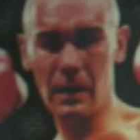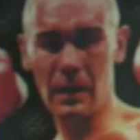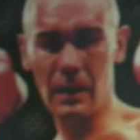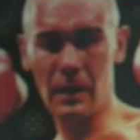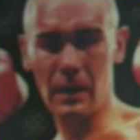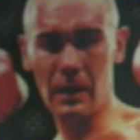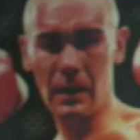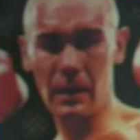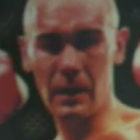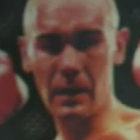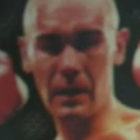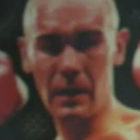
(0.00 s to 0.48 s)

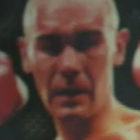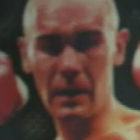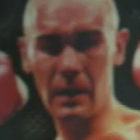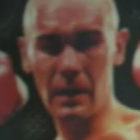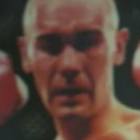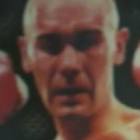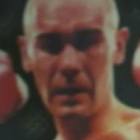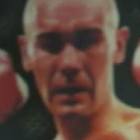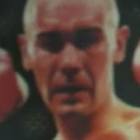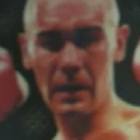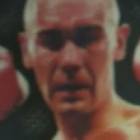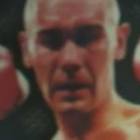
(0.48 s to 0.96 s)

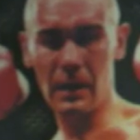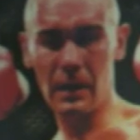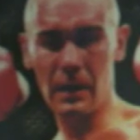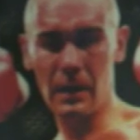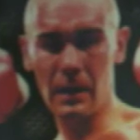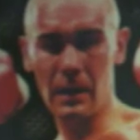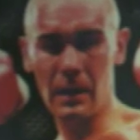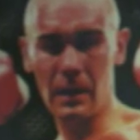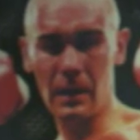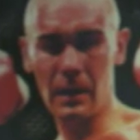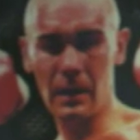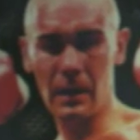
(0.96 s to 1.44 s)

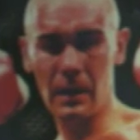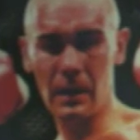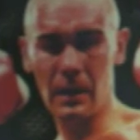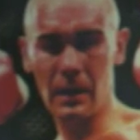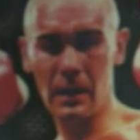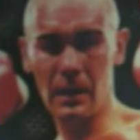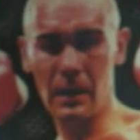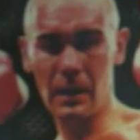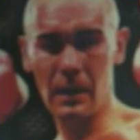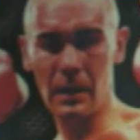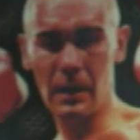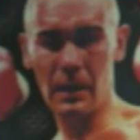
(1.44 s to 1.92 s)

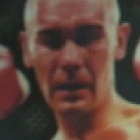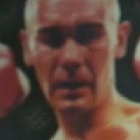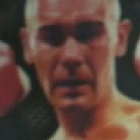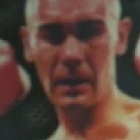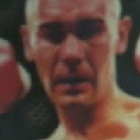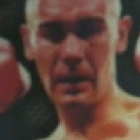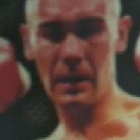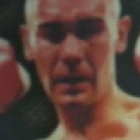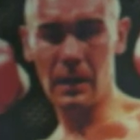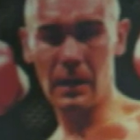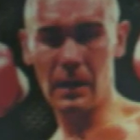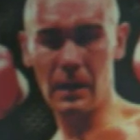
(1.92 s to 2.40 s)

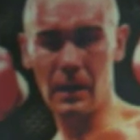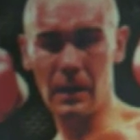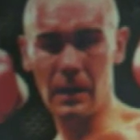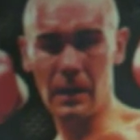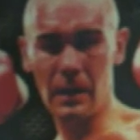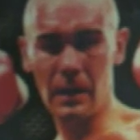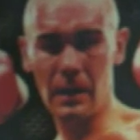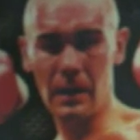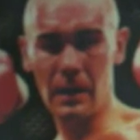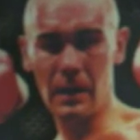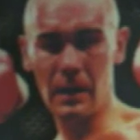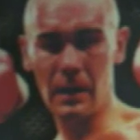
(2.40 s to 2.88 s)

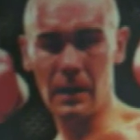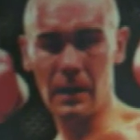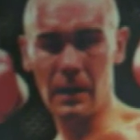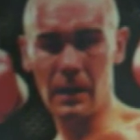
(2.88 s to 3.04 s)
No words are spoken by the person on screen.